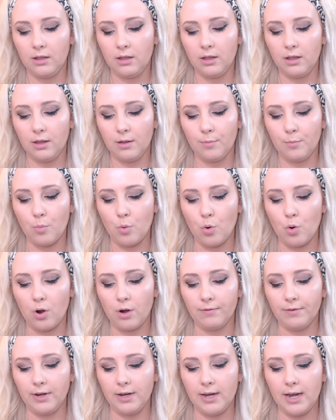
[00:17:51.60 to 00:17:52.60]
more
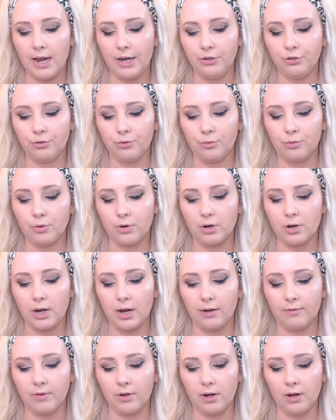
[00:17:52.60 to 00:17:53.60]
of a natural kind
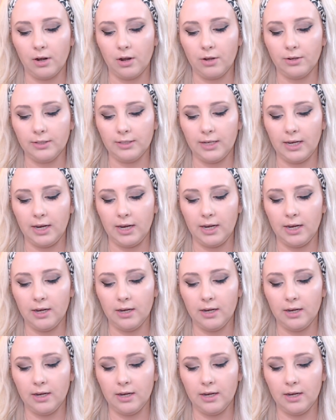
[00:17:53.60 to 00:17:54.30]
of glossy